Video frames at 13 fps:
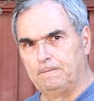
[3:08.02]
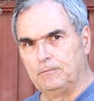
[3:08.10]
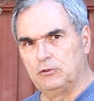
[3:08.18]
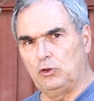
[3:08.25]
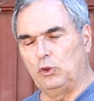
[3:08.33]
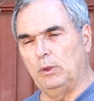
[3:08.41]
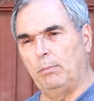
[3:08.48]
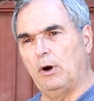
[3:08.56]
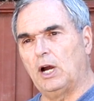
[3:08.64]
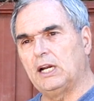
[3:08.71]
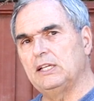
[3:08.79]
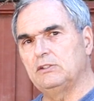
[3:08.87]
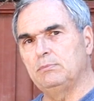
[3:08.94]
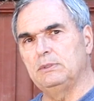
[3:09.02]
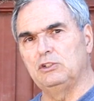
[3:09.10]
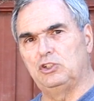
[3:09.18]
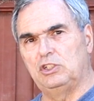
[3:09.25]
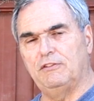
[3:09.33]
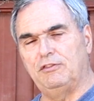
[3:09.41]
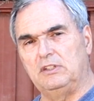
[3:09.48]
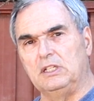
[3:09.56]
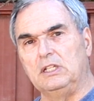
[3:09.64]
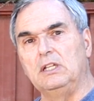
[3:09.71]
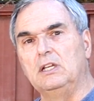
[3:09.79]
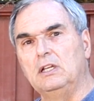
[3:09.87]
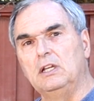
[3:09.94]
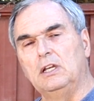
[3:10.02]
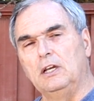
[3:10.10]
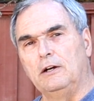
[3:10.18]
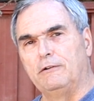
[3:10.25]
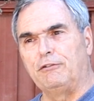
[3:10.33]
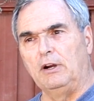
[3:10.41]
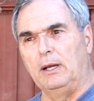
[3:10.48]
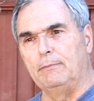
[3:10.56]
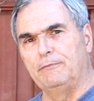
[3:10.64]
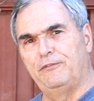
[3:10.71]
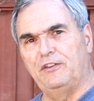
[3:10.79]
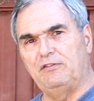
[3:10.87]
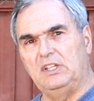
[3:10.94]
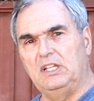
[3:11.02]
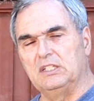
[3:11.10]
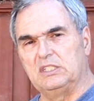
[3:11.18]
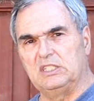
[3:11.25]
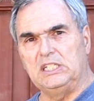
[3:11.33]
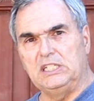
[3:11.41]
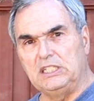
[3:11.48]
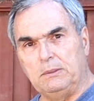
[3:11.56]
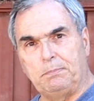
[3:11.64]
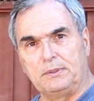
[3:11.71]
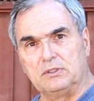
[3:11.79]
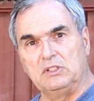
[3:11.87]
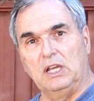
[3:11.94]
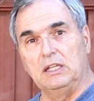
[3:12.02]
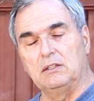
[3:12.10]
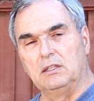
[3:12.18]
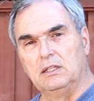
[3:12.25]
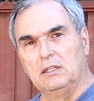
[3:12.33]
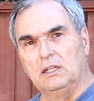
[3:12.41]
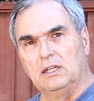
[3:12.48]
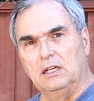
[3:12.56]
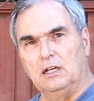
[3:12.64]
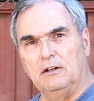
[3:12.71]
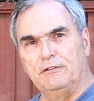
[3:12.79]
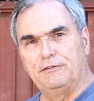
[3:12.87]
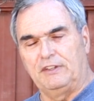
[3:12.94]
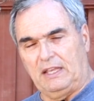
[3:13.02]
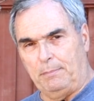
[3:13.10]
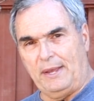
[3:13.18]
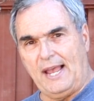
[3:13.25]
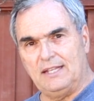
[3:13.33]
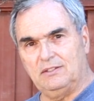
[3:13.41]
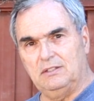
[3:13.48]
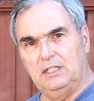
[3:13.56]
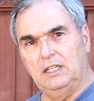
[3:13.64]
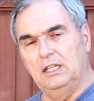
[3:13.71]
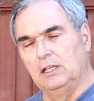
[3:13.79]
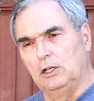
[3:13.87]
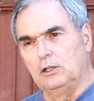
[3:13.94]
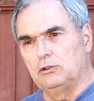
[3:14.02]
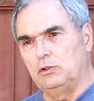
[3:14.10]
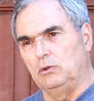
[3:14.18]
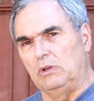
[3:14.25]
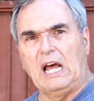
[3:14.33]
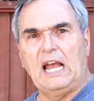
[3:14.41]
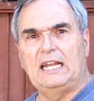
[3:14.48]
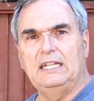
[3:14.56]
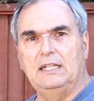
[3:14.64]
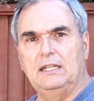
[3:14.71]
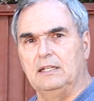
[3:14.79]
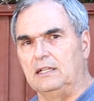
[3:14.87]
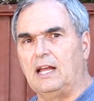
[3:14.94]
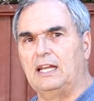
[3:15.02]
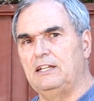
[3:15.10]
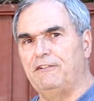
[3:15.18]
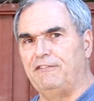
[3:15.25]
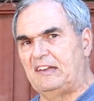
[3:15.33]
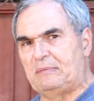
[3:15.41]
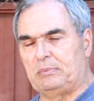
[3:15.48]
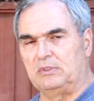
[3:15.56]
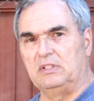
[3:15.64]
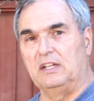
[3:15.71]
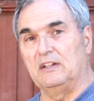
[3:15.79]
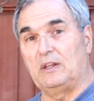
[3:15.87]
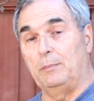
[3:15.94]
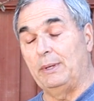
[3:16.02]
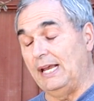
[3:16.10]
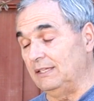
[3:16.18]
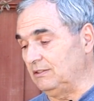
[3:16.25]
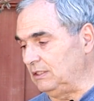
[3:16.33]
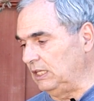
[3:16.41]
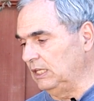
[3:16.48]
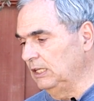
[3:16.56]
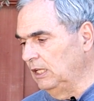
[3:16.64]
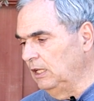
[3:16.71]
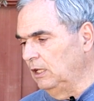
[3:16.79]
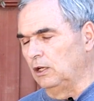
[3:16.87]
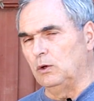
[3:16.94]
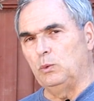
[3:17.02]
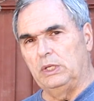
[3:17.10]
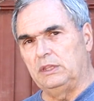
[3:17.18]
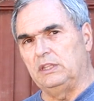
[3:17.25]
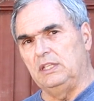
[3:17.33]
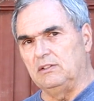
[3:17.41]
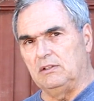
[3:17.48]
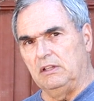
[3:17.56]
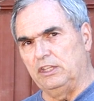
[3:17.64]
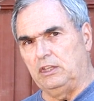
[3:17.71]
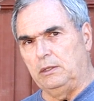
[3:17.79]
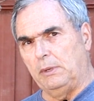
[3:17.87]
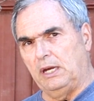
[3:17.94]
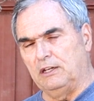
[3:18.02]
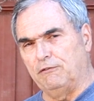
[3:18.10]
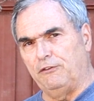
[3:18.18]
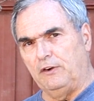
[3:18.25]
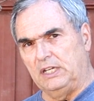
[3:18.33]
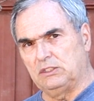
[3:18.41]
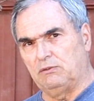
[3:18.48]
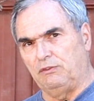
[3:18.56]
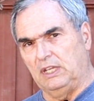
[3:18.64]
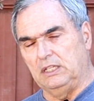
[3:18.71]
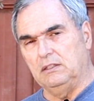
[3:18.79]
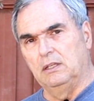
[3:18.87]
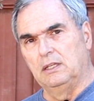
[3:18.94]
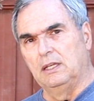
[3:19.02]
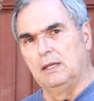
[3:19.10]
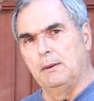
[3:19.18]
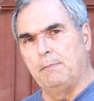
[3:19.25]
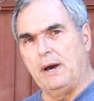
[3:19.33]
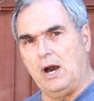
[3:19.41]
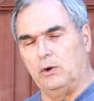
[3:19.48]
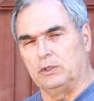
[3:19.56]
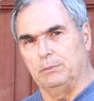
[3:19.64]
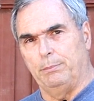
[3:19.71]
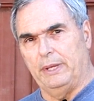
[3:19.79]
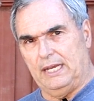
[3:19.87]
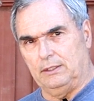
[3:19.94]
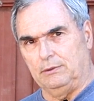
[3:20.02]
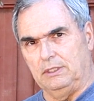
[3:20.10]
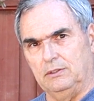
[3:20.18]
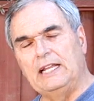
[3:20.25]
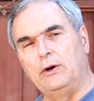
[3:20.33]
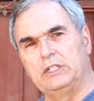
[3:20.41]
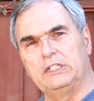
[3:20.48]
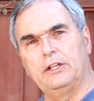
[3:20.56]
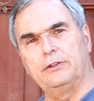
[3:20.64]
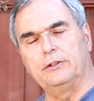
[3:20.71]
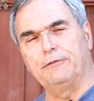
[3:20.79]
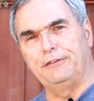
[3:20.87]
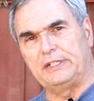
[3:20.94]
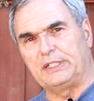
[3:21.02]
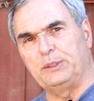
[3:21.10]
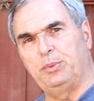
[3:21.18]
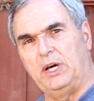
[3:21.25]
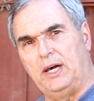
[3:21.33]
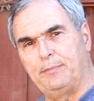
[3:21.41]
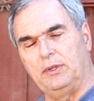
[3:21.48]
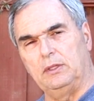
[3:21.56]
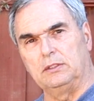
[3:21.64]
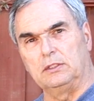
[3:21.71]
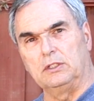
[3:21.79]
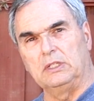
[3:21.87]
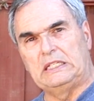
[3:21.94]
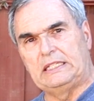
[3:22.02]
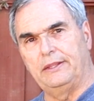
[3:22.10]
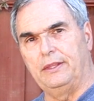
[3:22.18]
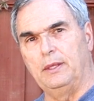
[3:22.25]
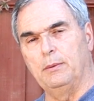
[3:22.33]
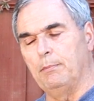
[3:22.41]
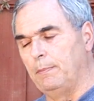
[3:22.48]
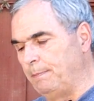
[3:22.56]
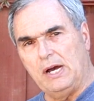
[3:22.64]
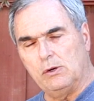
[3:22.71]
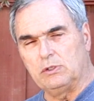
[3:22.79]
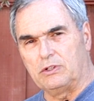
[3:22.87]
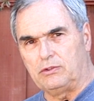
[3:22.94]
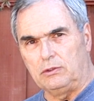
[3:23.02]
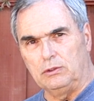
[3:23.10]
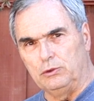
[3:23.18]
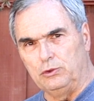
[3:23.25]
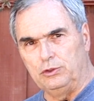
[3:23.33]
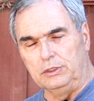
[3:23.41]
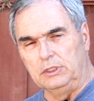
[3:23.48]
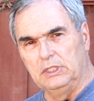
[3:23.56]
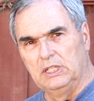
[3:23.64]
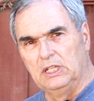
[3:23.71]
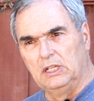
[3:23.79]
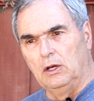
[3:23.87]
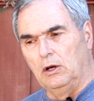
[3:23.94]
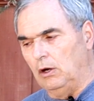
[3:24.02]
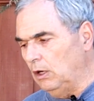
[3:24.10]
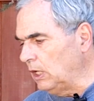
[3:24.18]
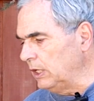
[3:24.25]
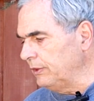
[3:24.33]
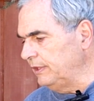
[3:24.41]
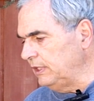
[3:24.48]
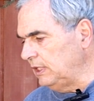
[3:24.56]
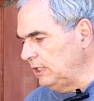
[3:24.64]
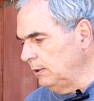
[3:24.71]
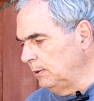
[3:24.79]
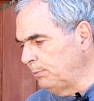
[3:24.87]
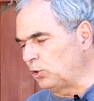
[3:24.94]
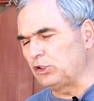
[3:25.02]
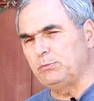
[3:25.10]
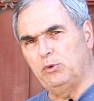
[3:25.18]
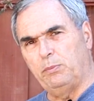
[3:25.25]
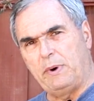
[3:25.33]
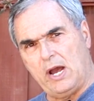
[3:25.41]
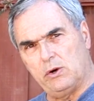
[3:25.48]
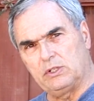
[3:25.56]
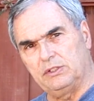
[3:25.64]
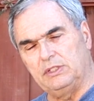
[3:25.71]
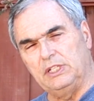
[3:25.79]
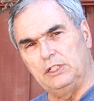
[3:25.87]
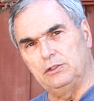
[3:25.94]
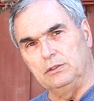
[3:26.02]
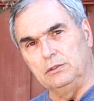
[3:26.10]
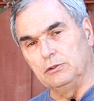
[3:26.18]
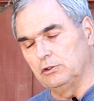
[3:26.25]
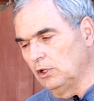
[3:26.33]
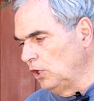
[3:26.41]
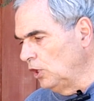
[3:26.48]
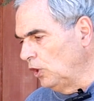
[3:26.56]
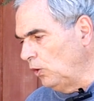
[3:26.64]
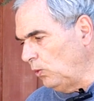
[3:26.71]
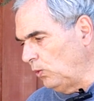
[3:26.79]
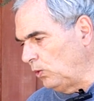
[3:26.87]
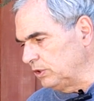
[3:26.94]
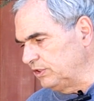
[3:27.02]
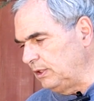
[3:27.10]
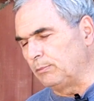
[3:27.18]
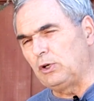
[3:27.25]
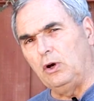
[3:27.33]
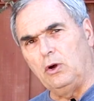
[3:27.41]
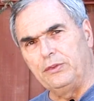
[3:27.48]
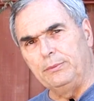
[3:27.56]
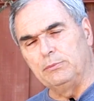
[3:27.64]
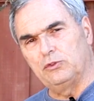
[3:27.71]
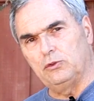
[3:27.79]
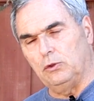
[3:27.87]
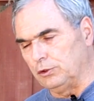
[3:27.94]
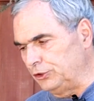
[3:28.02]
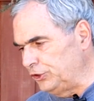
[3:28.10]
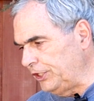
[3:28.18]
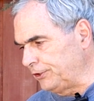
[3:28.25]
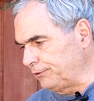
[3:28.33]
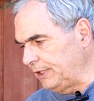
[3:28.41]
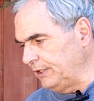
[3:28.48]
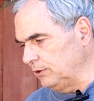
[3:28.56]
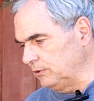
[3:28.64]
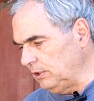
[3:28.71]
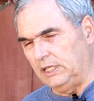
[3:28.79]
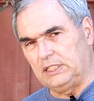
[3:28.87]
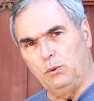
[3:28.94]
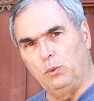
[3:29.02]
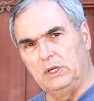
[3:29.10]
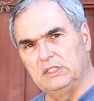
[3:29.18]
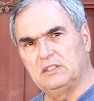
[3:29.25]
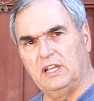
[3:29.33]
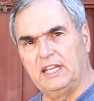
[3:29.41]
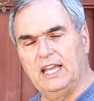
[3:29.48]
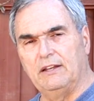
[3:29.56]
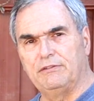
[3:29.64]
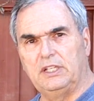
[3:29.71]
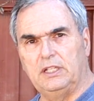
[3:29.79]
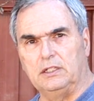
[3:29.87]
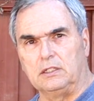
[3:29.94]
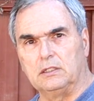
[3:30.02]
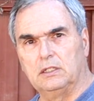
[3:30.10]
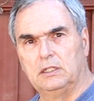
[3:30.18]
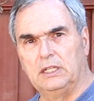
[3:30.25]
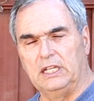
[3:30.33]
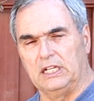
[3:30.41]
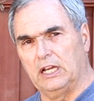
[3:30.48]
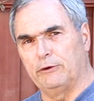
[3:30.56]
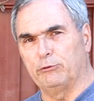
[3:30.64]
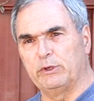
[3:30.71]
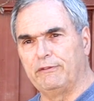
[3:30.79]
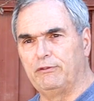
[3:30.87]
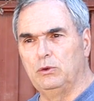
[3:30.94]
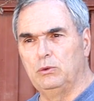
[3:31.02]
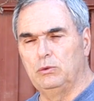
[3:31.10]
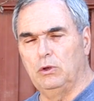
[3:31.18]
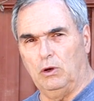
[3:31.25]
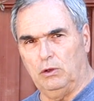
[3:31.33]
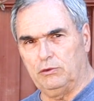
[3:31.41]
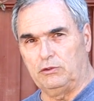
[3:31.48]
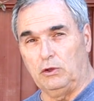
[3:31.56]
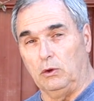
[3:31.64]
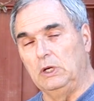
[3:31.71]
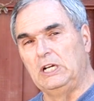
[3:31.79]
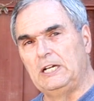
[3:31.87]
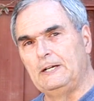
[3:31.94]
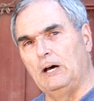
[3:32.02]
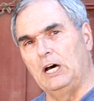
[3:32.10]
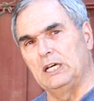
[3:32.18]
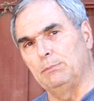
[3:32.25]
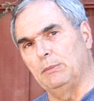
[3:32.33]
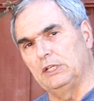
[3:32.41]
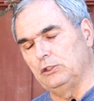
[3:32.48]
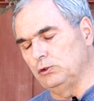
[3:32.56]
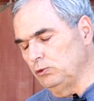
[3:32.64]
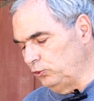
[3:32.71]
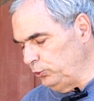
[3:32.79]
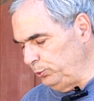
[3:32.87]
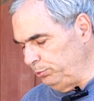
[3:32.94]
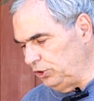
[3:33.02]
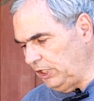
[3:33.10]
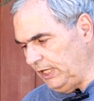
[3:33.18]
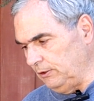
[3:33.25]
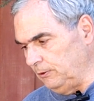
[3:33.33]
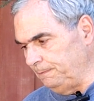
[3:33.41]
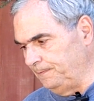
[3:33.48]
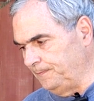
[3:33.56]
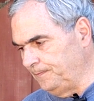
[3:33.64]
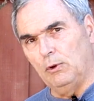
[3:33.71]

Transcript: So the bar has been shifted from 50 to 60% of capacity to 90 to 95% of capacity with these lithium iron phosphate powered batteries. Now, another very popular lithium power solution are the portable power stations, or some call them solar generators, like the ones I have here and I've reviewed also on my YouTube channel.